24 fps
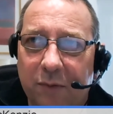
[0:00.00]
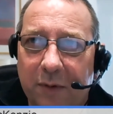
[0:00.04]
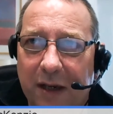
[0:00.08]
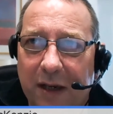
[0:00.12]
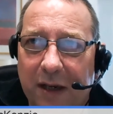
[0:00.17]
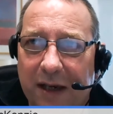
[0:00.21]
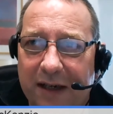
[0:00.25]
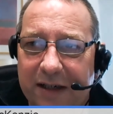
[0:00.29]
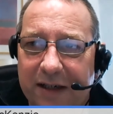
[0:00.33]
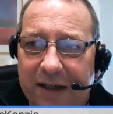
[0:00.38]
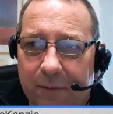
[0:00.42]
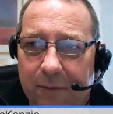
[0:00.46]

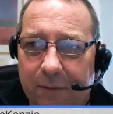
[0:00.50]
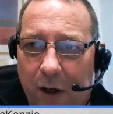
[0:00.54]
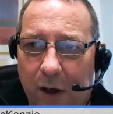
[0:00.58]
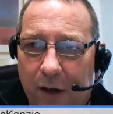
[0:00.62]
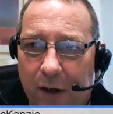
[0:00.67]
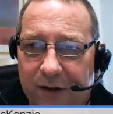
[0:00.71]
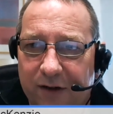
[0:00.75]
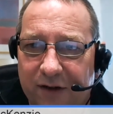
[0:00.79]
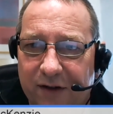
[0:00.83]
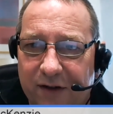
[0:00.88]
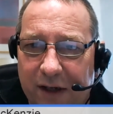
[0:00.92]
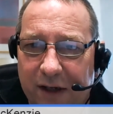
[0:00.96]
getting
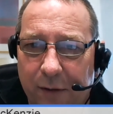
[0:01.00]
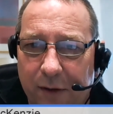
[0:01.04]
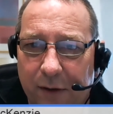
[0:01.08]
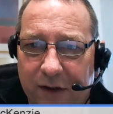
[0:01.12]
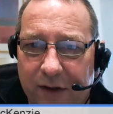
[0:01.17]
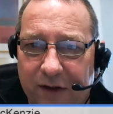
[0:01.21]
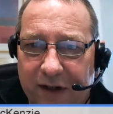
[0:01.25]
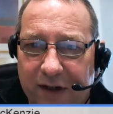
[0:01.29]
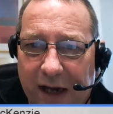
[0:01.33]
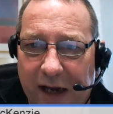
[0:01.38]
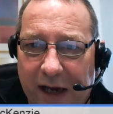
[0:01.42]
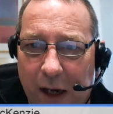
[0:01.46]
rather
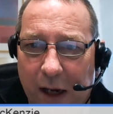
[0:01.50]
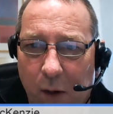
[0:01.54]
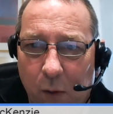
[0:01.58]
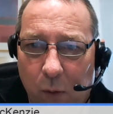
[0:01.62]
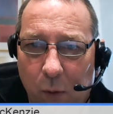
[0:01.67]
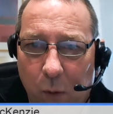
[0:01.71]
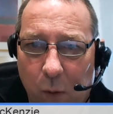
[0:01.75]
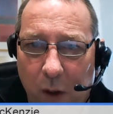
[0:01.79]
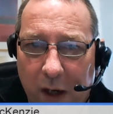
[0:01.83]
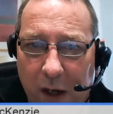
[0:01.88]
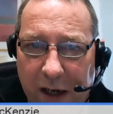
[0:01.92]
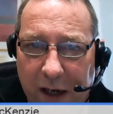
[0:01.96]
serious now
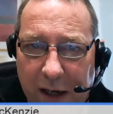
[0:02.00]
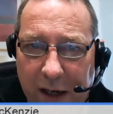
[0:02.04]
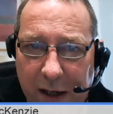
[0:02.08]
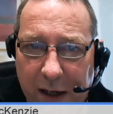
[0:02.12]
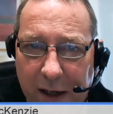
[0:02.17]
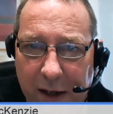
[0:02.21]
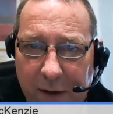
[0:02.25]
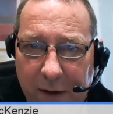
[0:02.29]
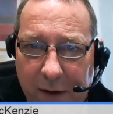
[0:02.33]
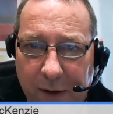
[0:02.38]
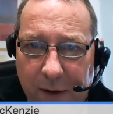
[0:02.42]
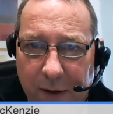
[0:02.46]

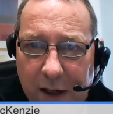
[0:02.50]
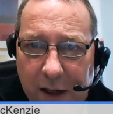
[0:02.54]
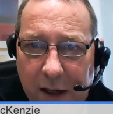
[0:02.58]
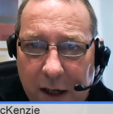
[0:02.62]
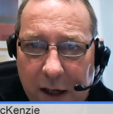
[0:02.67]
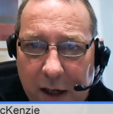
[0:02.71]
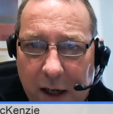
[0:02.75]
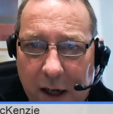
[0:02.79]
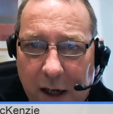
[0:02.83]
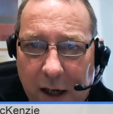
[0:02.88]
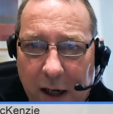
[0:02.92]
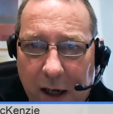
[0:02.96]
with
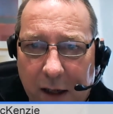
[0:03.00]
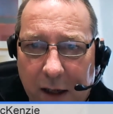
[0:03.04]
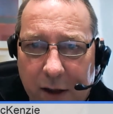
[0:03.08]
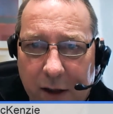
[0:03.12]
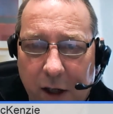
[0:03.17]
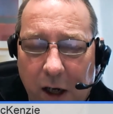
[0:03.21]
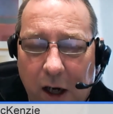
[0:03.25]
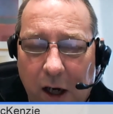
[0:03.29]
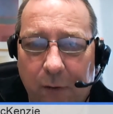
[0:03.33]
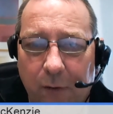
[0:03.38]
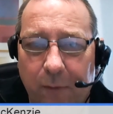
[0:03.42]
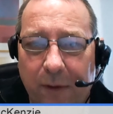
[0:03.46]

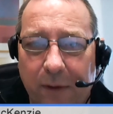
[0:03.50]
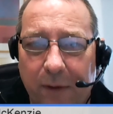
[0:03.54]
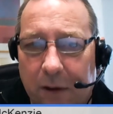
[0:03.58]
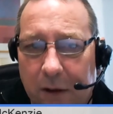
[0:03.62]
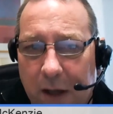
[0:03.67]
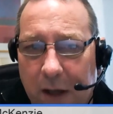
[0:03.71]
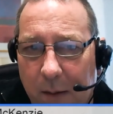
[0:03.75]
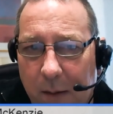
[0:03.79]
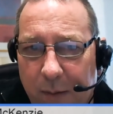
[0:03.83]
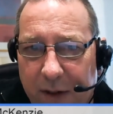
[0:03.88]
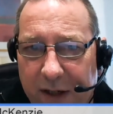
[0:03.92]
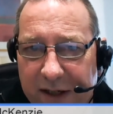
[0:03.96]
car
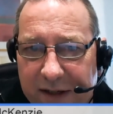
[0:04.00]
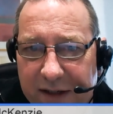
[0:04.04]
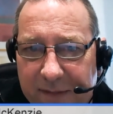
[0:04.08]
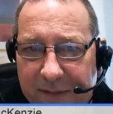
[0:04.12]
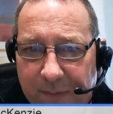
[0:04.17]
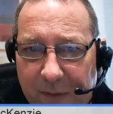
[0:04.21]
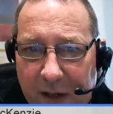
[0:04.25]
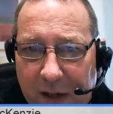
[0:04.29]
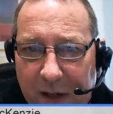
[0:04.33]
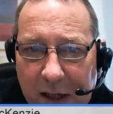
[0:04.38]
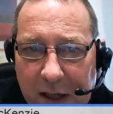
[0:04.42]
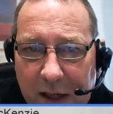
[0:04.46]
rental
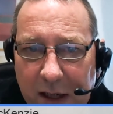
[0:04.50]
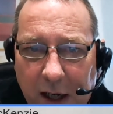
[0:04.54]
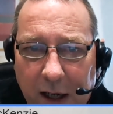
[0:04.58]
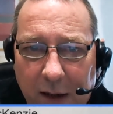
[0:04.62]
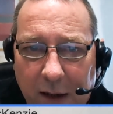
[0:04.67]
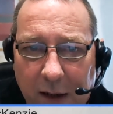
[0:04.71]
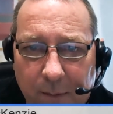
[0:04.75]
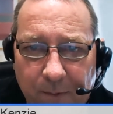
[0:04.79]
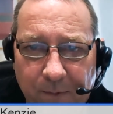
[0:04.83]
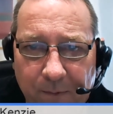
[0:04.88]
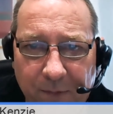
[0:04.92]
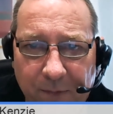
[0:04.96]
companies.
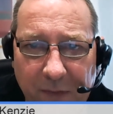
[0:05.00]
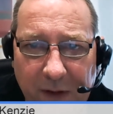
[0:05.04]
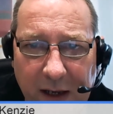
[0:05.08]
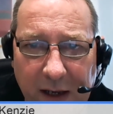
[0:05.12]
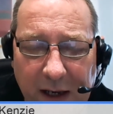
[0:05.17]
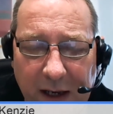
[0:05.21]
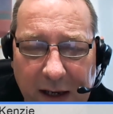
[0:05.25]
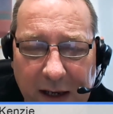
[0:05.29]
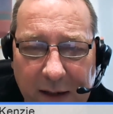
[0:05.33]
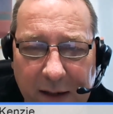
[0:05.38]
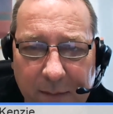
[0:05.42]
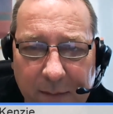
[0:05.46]
And
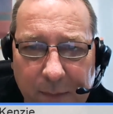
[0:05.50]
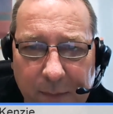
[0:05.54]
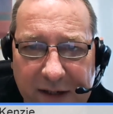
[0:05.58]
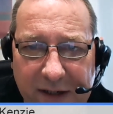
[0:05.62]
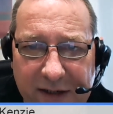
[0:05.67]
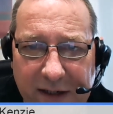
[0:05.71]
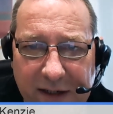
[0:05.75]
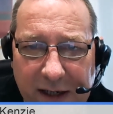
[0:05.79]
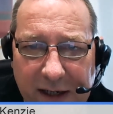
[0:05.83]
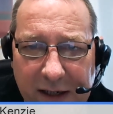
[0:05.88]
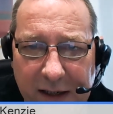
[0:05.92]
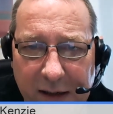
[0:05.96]

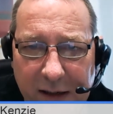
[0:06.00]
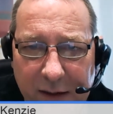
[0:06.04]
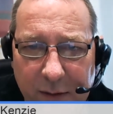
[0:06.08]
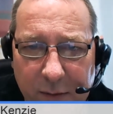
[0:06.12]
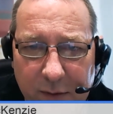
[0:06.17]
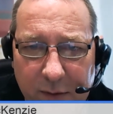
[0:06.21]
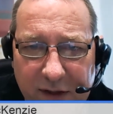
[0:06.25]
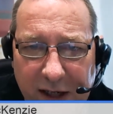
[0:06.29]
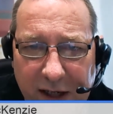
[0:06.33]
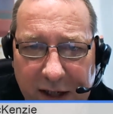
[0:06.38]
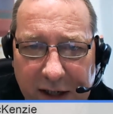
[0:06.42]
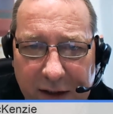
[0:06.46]
basically,
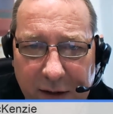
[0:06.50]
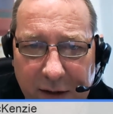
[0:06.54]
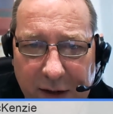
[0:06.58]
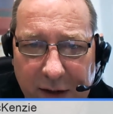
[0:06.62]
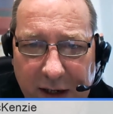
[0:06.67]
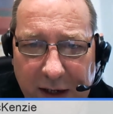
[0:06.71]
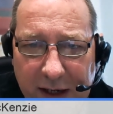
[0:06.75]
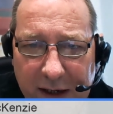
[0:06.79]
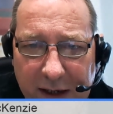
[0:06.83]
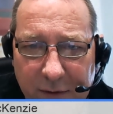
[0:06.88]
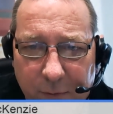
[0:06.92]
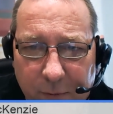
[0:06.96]
they were saying
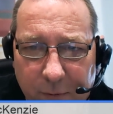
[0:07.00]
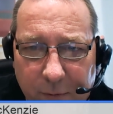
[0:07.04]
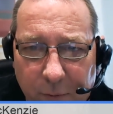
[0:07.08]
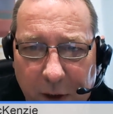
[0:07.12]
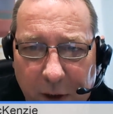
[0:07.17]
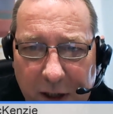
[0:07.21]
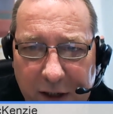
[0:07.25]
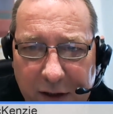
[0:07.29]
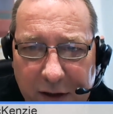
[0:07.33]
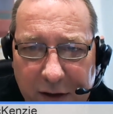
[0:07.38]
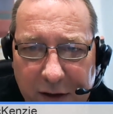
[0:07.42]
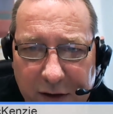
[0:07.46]
that they had
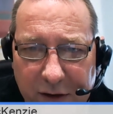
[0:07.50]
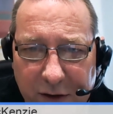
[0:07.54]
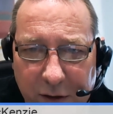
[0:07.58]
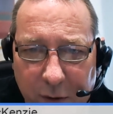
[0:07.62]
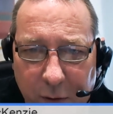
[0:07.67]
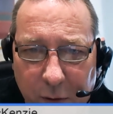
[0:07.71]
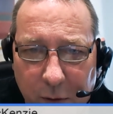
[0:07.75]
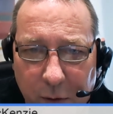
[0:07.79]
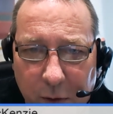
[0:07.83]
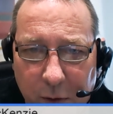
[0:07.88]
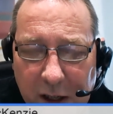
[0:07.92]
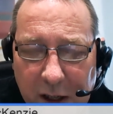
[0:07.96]
written
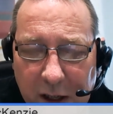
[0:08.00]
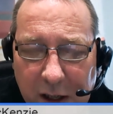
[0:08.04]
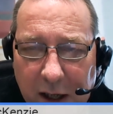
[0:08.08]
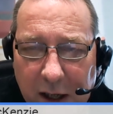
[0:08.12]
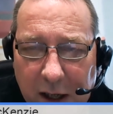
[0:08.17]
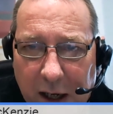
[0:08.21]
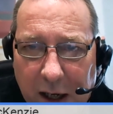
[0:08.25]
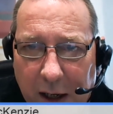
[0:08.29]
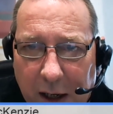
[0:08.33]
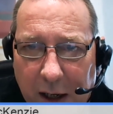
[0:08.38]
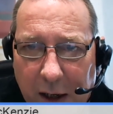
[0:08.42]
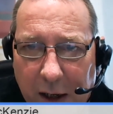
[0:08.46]
to
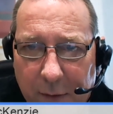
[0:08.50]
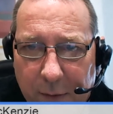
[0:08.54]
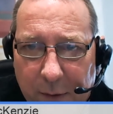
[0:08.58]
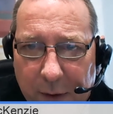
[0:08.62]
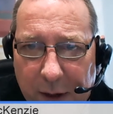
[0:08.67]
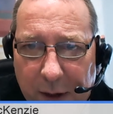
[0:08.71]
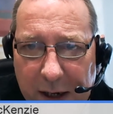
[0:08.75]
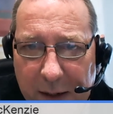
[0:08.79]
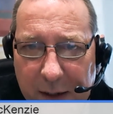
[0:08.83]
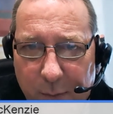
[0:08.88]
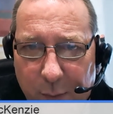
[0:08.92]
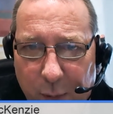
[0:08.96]

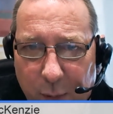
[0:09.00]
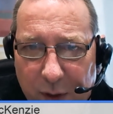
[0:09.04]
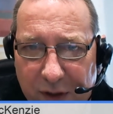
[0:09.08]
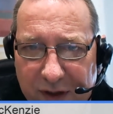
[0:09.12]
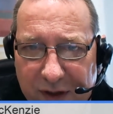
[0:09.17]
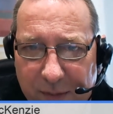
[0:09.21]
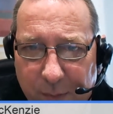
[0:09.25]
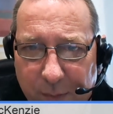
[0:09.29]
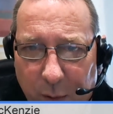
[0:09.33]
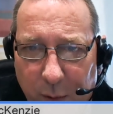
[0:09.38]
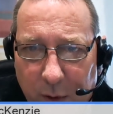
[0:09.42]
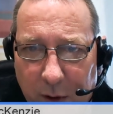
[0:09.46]
the
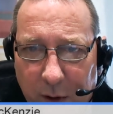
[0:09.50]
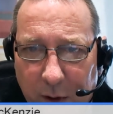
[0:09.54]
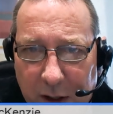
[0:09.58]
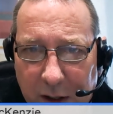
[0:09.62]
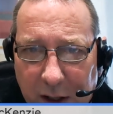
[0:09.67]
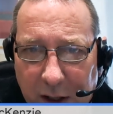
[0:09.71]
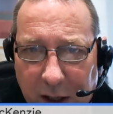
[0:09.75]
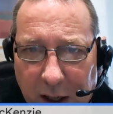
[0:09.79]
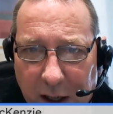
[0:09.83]
principal,